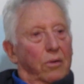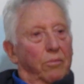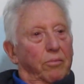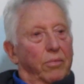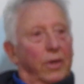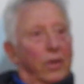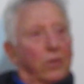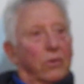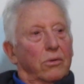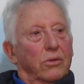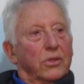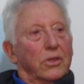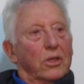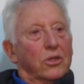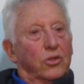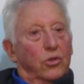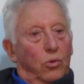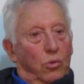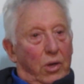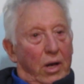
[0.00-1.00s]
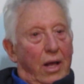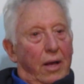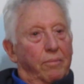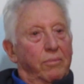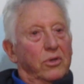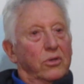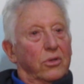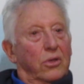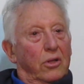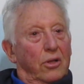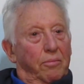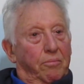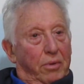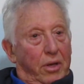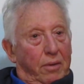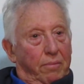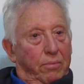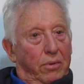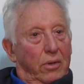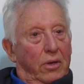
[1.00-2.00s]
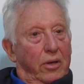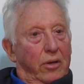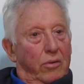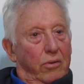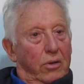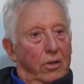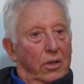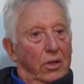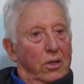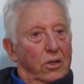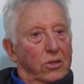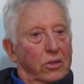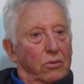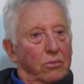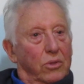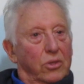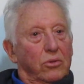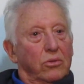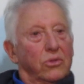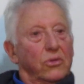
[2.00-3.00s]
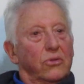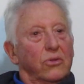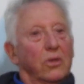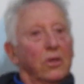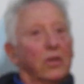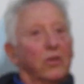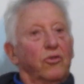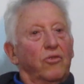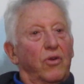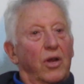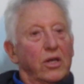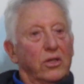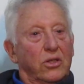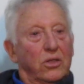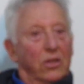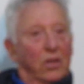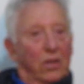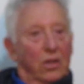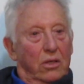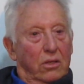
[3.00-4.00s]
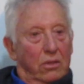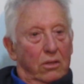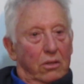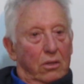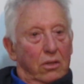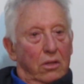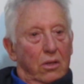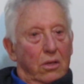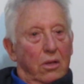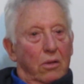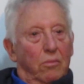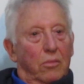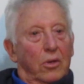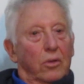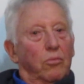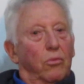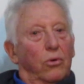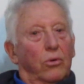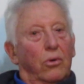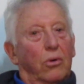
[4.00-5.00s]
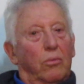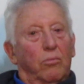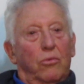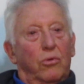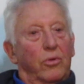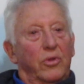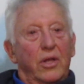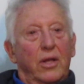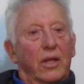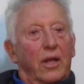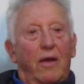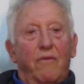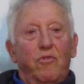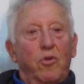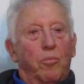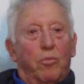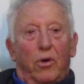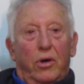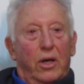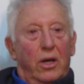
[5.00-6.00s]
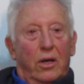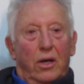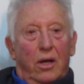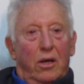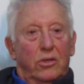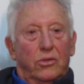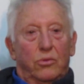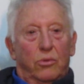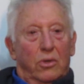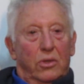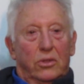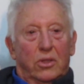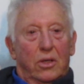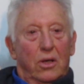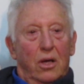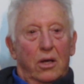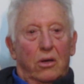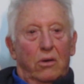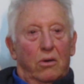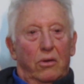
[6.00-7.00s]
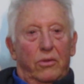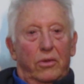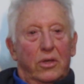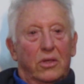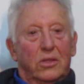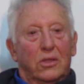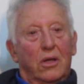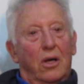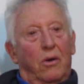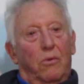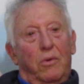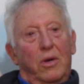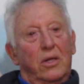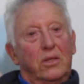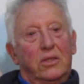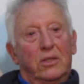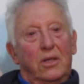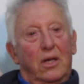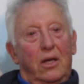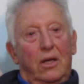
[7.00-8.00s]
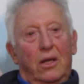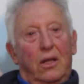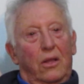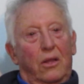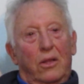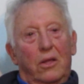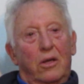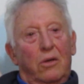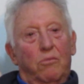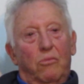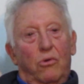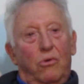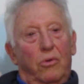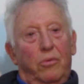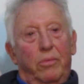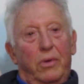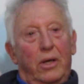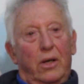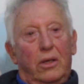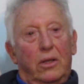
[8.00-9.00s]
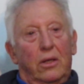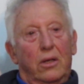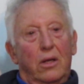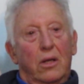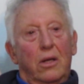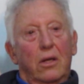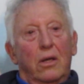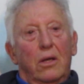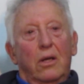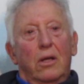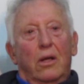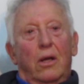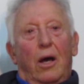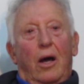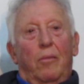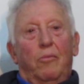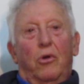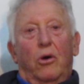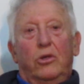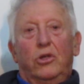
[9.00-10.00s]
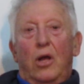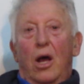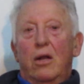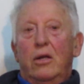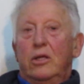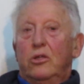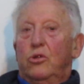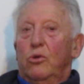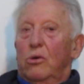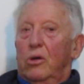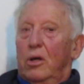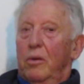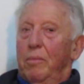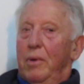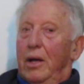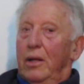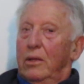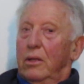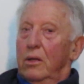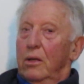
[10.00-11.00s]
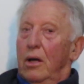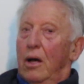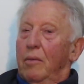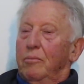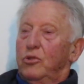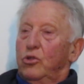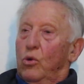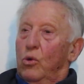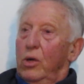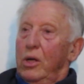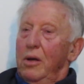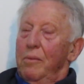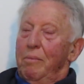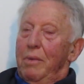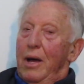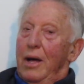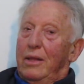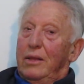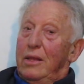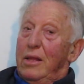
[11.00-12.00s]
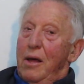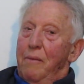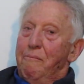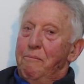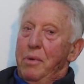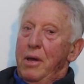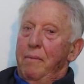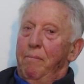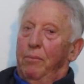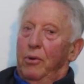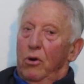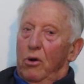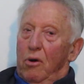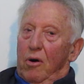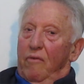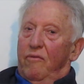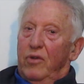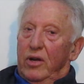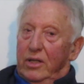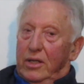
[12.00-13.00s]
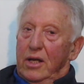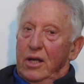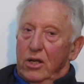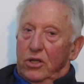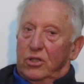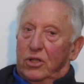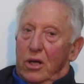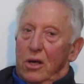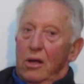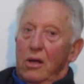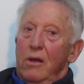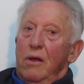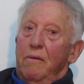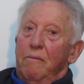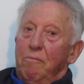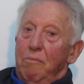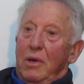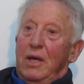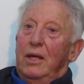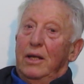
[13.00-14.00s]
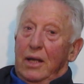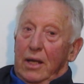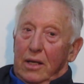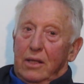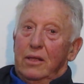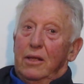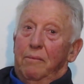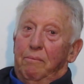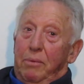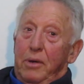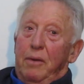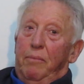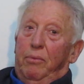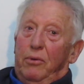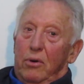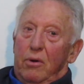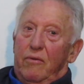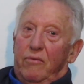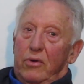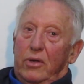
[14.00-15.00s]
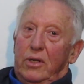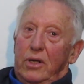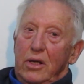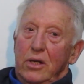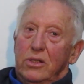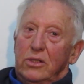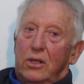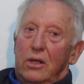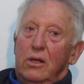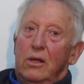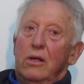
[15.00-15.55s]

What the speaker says: because I saw what happened to the people in Rhodesia, which was a tragedy. But more than everybody knows what's going on there, so I won't say anything more about it. I'm not only talking about that, I'm talking about a people of Rhodesia, meaning the people of Rhodesia,